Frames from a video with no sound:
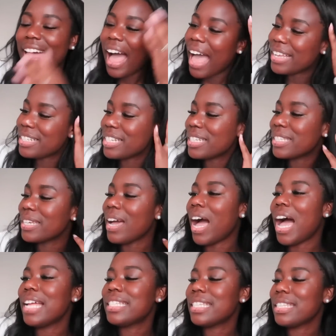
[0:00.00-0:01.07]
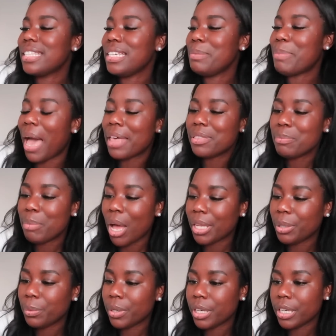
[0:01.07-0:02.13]
I just got the Bath &
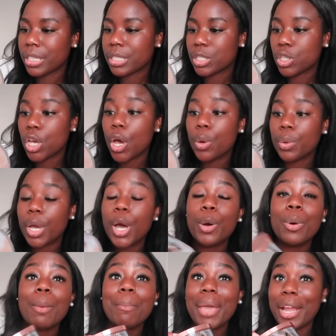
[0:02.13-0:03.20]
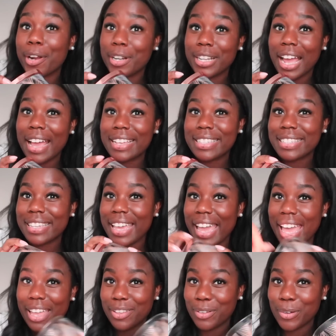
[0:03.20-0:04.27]
Body Works Coco Paradise
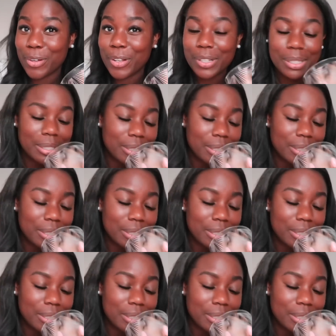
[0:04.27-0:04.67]
candle.